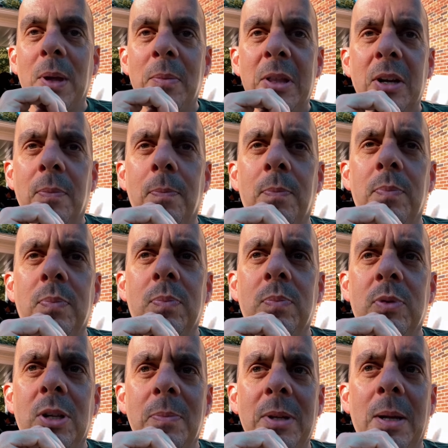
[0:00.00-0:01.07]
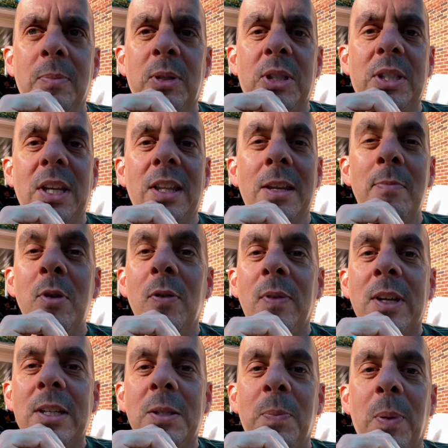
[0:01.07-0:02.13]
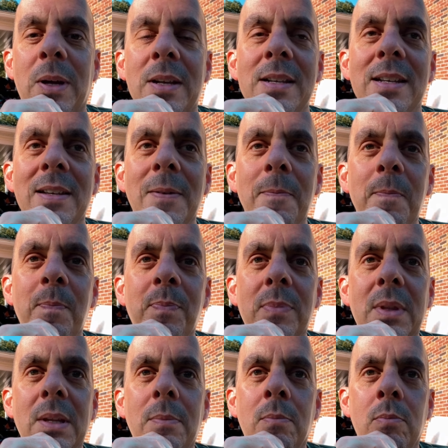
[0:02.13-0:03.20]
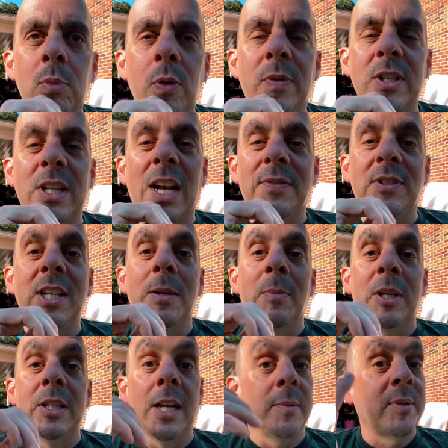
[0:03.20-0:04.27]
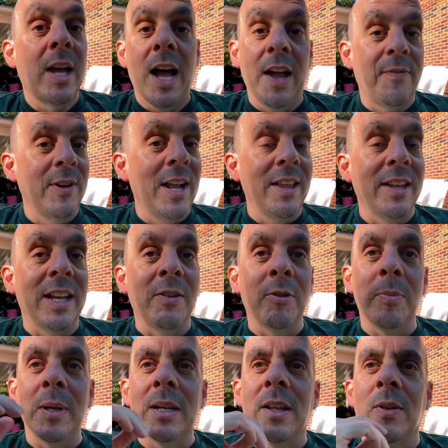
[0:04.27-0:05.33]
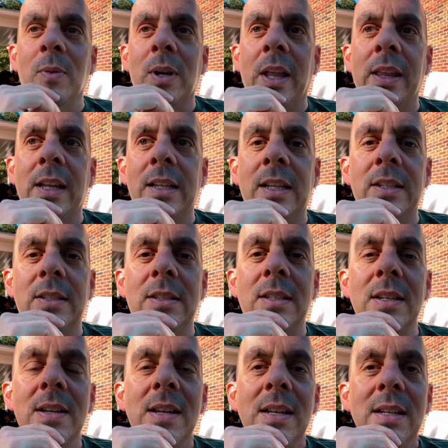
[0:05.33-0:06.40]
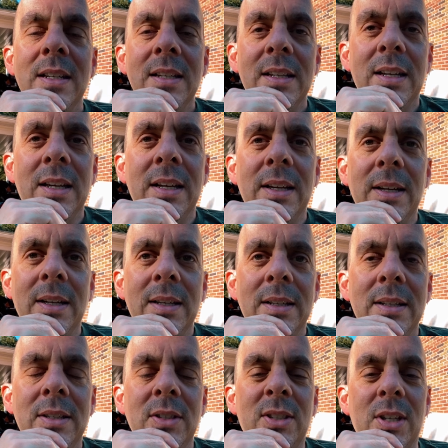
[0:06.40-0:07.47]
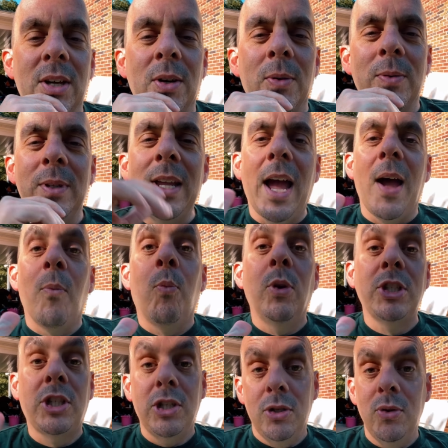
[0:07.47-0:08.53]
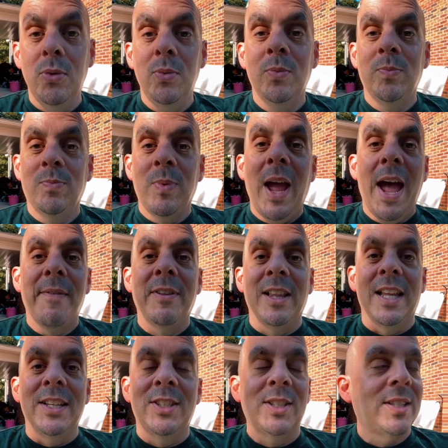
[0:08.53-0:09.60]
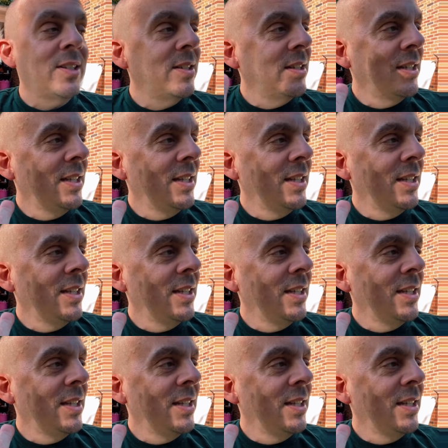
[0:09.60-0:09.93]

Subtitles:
I mean, they're sometimes silly movies, but movies that I've seen a million times. High Fidelity would be another one on that list. So, yeah, what do you have a list?